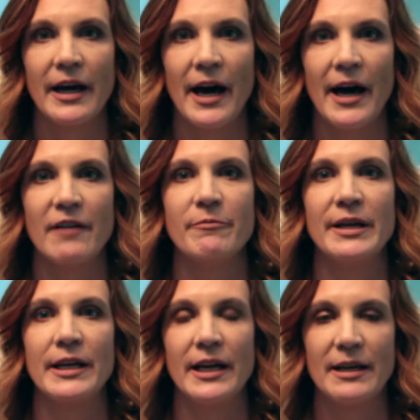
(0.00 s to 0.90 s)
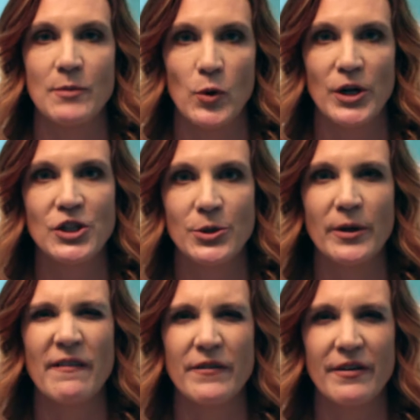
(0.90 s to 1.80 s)
have been getting more into
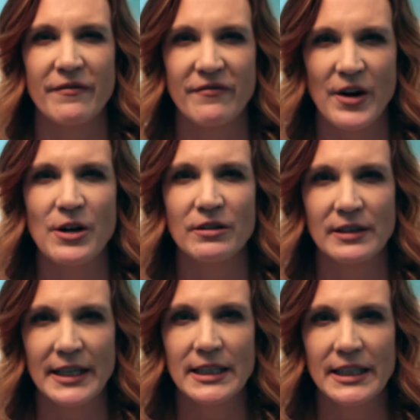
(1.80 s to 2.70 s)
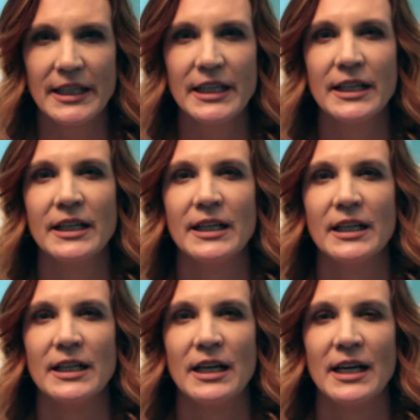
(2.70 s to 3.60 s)
a funk lately,
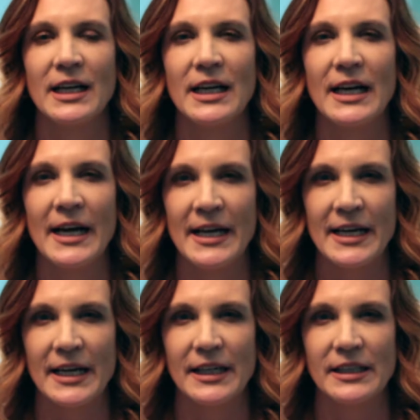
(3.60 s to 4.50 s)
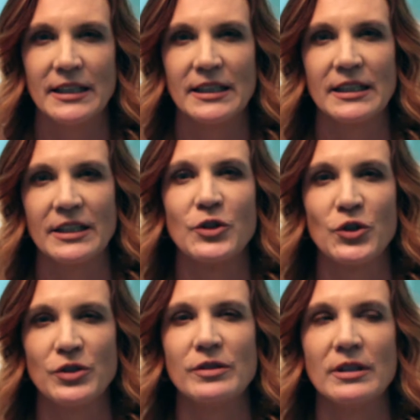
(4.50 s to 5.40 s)
and
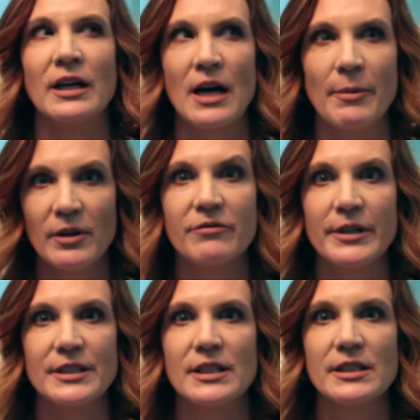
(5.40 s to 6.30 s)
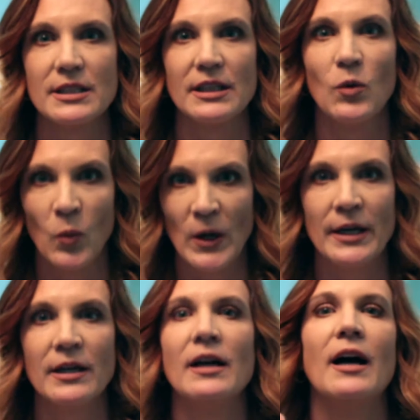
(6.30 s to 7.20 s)
there's a couple of reasons.
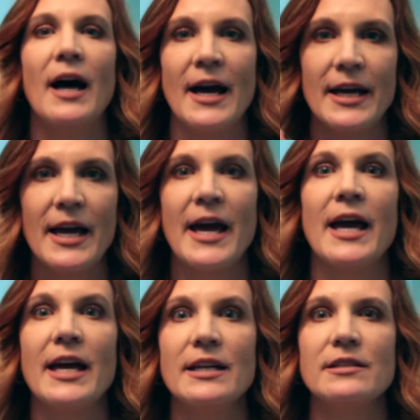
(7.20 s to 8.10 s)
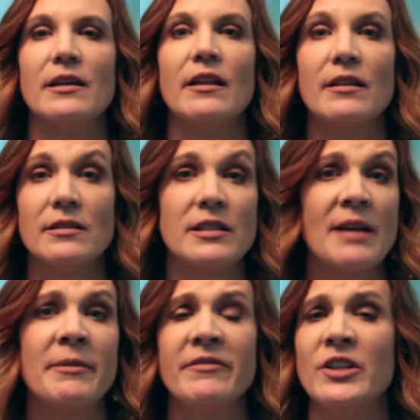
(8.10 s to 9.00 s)
One, I hate this
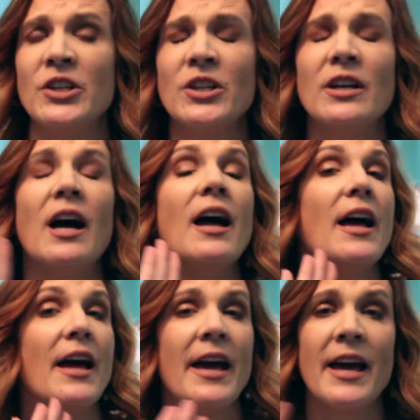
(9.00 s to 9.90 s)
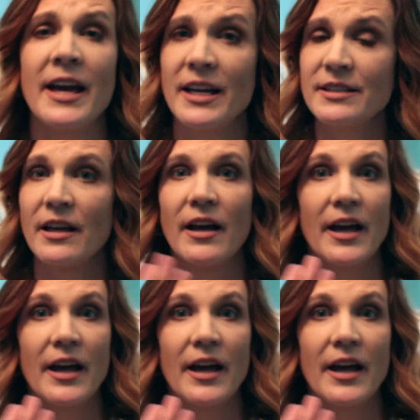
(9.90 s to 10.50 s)
time of year. Hate